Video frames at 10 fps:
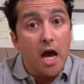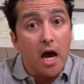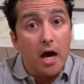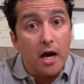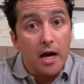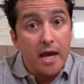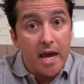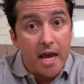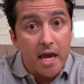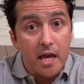uh,
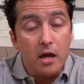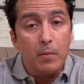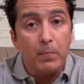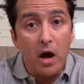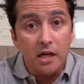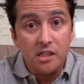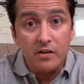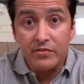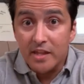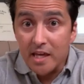a
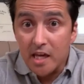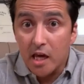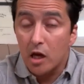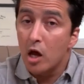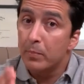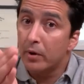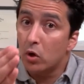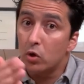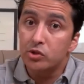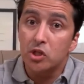positive thinking,
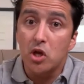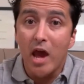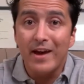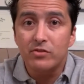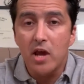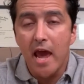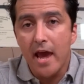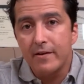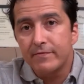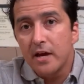but also you have to
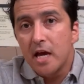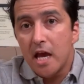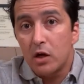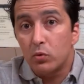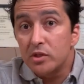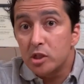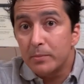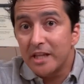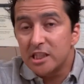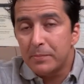have a
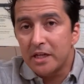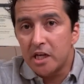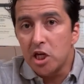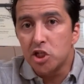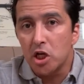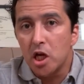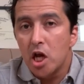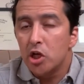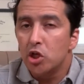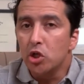reasonable expectation.
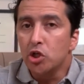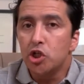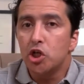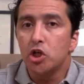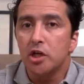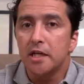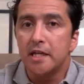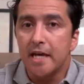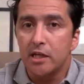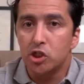You should,
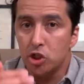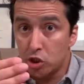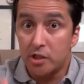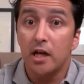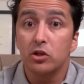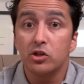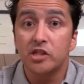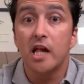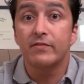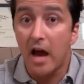yes, you should tell
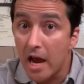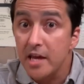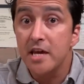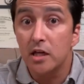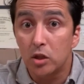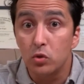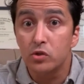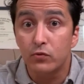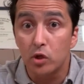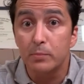yourself, I can
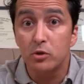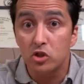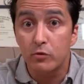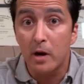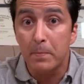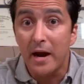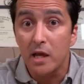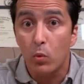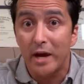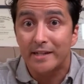lose 40% of my
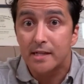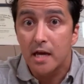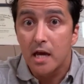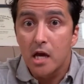body weight,